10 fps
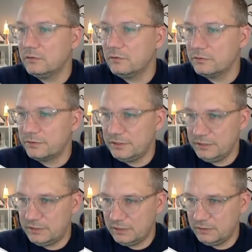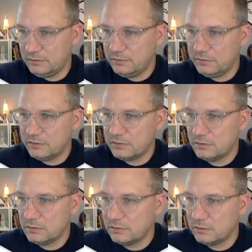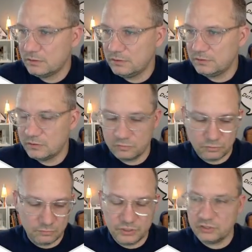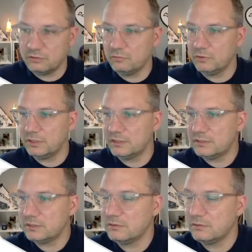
order details, and this is where we don't want it to.